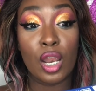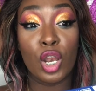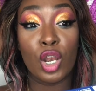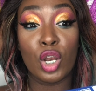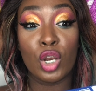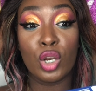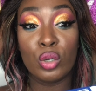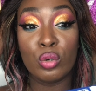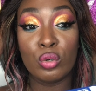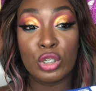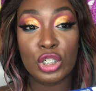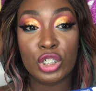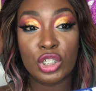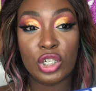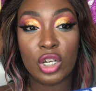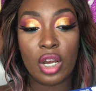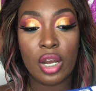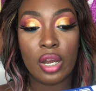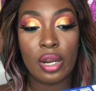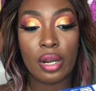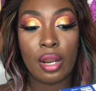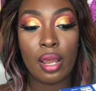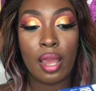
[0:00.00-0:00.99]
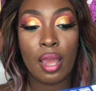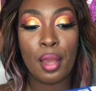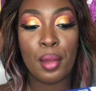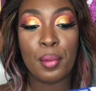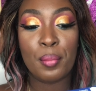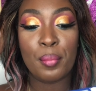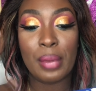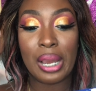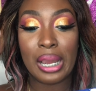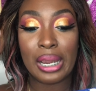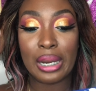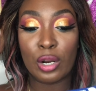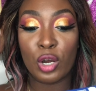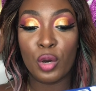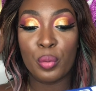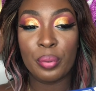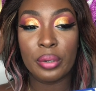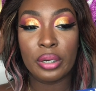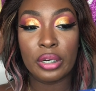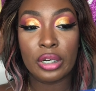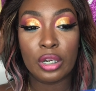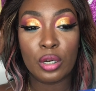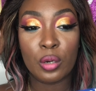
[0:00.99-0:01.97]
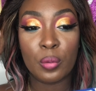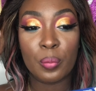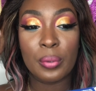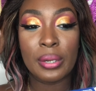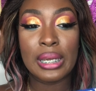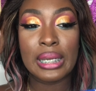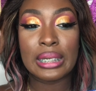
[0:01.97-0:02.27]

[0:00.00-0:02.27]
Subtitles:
lotion by Up and Up.